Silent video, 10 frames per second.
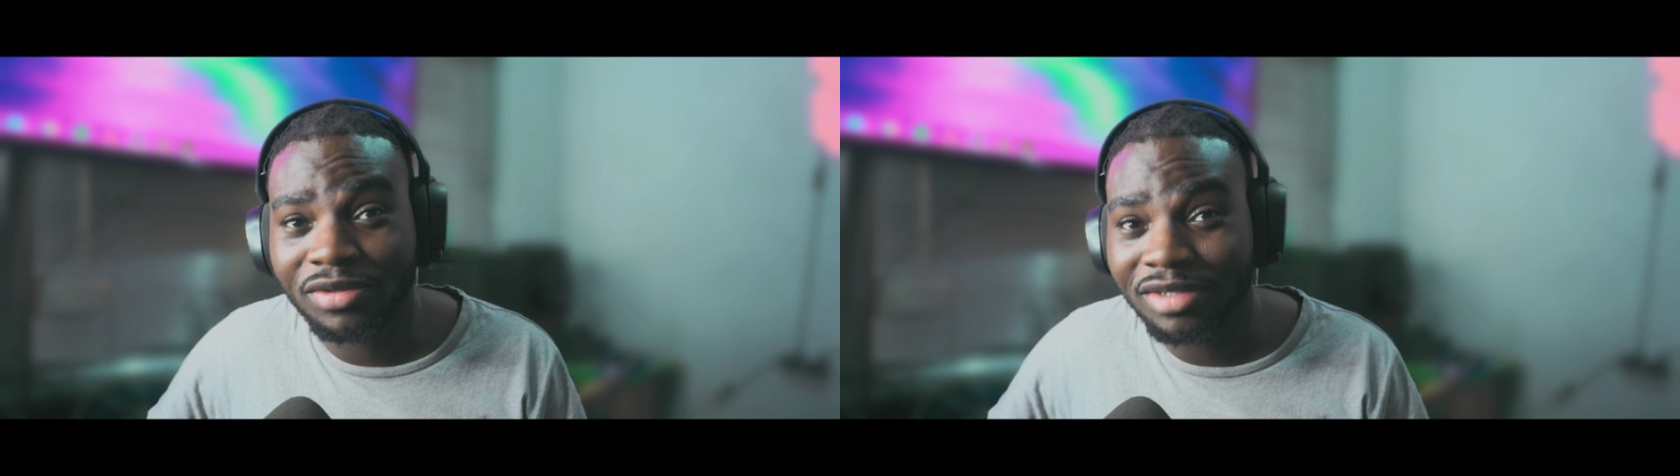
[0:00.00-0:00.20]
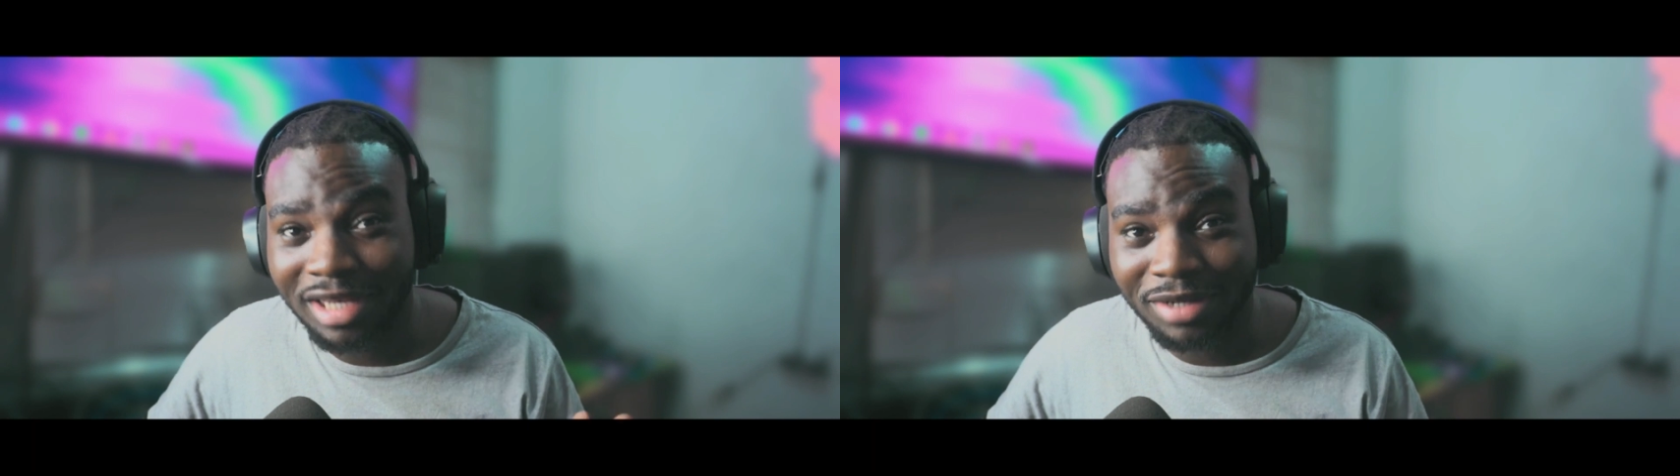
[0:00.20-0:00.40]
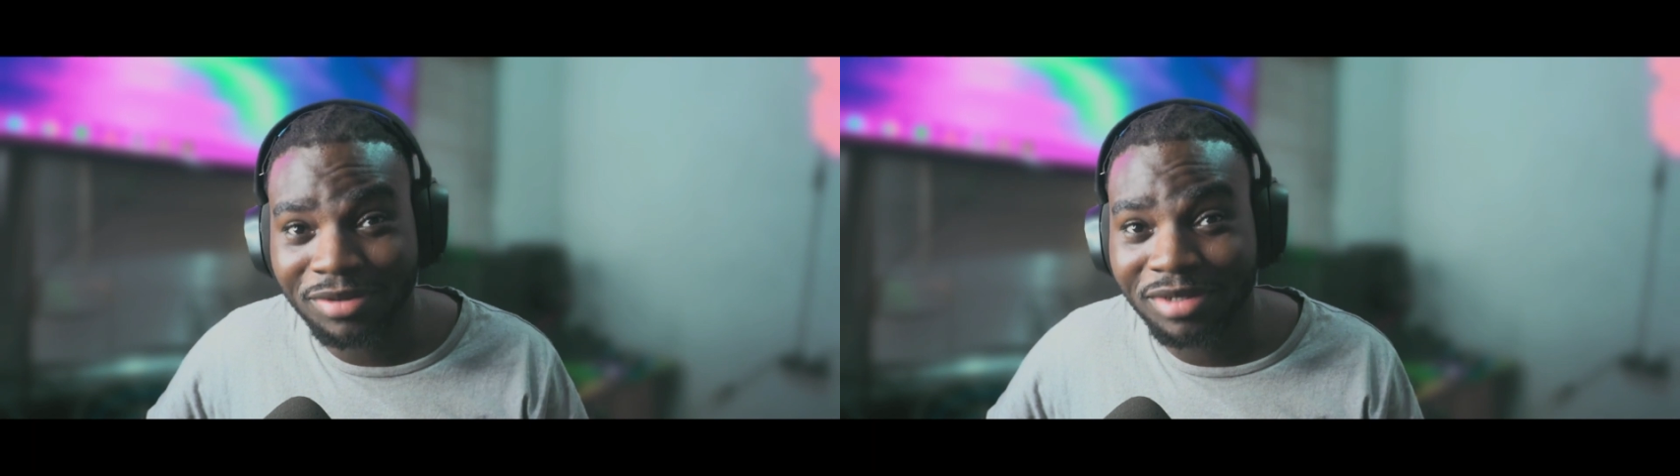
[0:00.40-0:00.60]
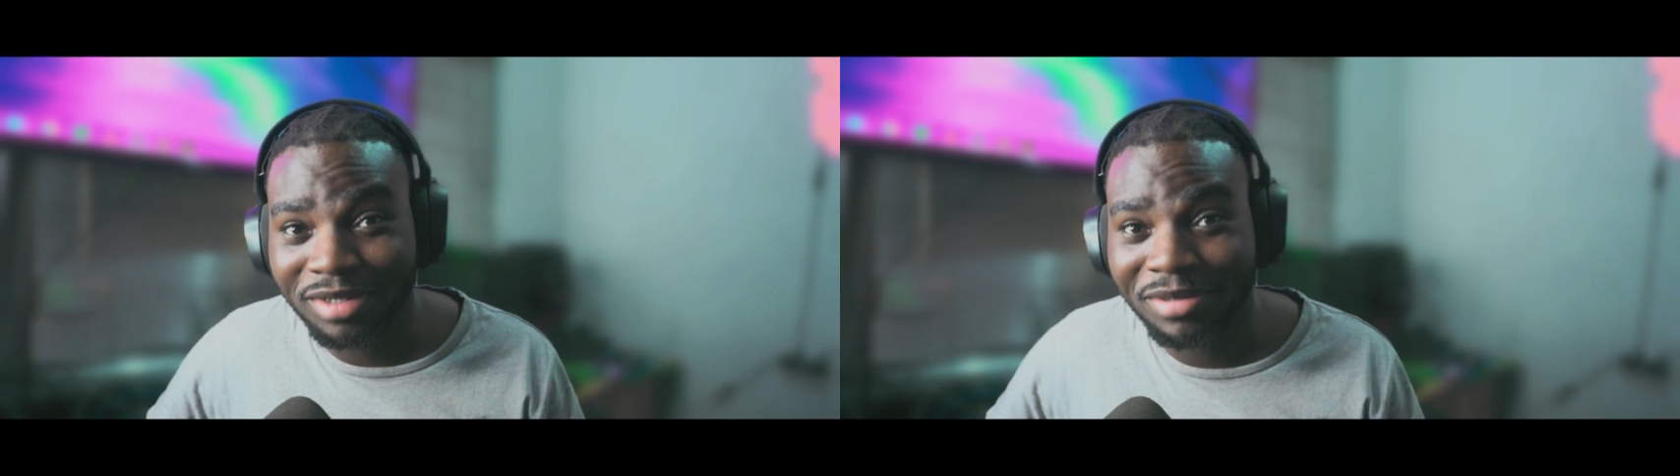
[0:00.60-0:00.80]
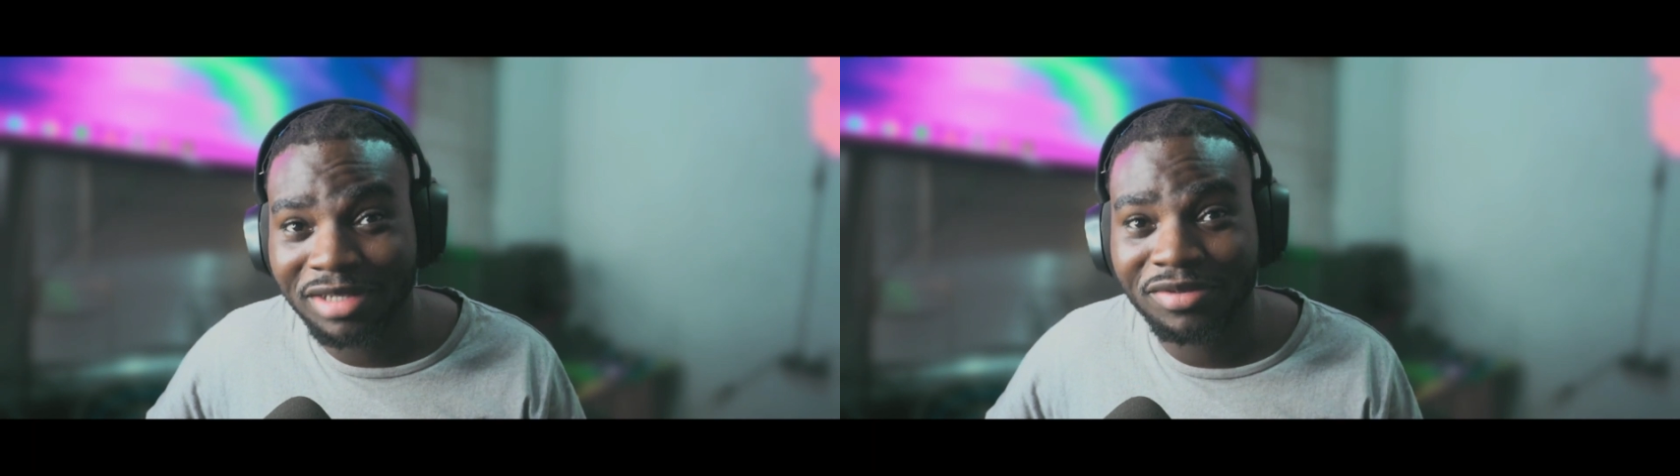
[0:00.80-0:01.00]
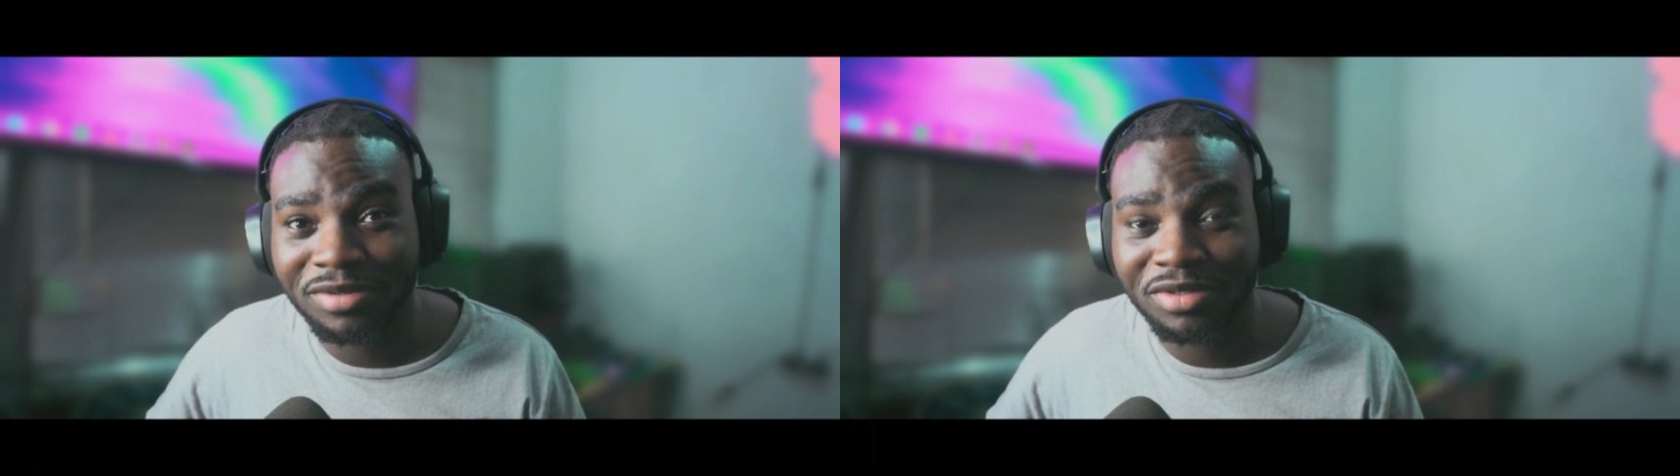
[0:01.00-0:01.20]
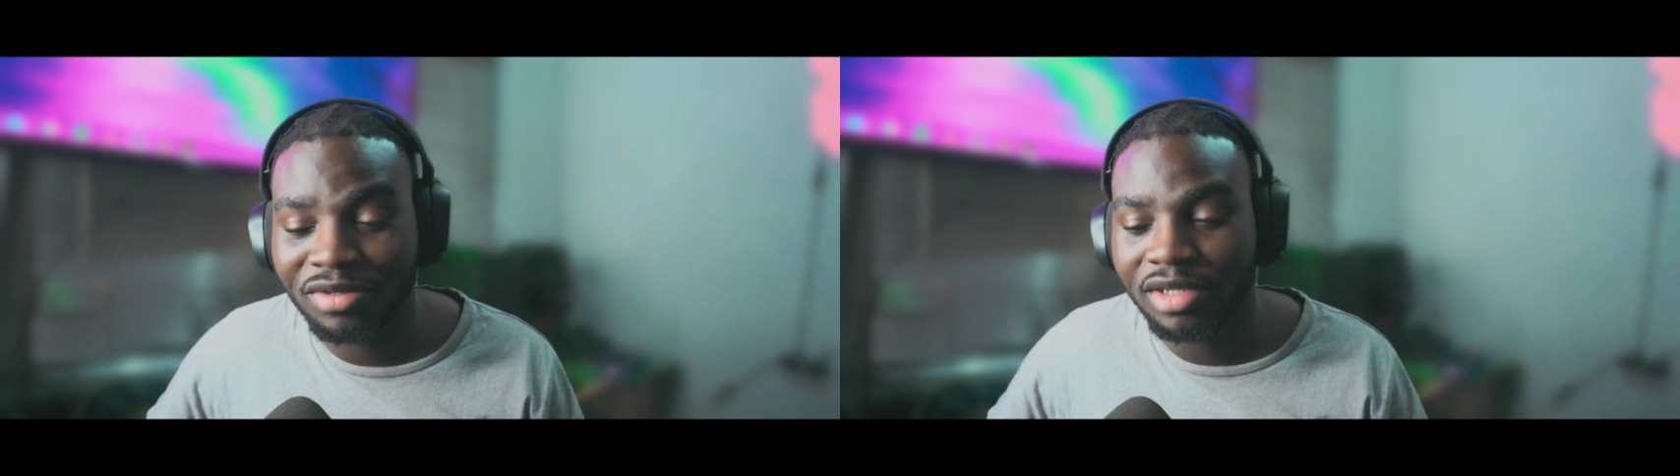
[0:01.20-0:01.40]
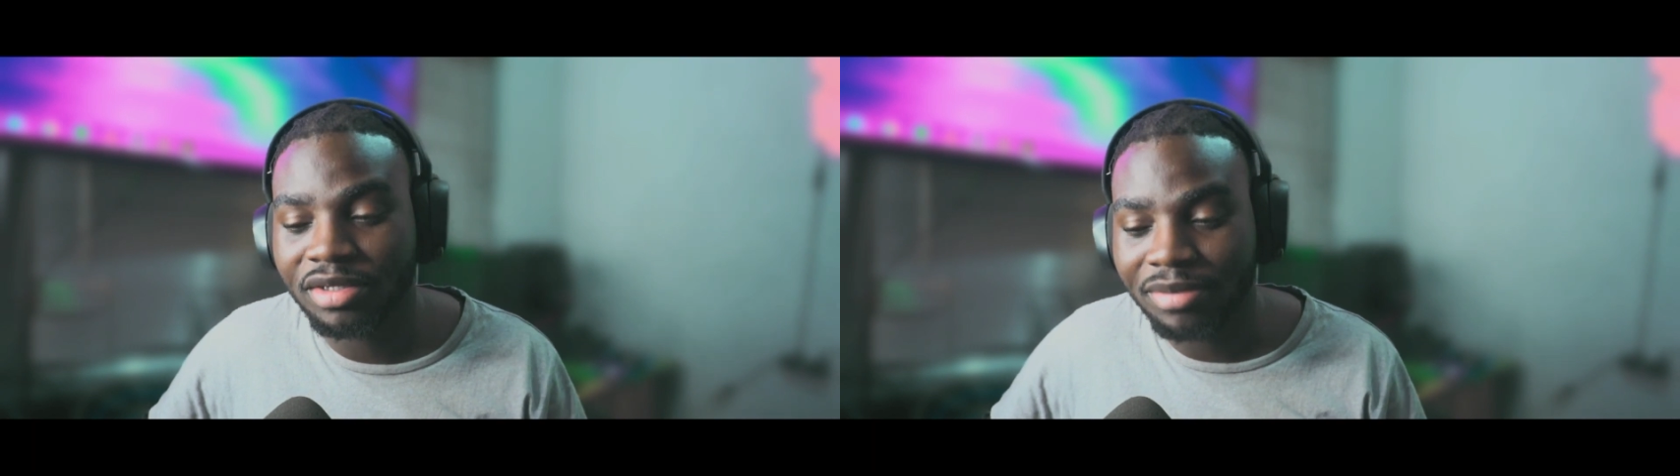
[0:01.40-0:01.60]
to get good on the PS4 controller.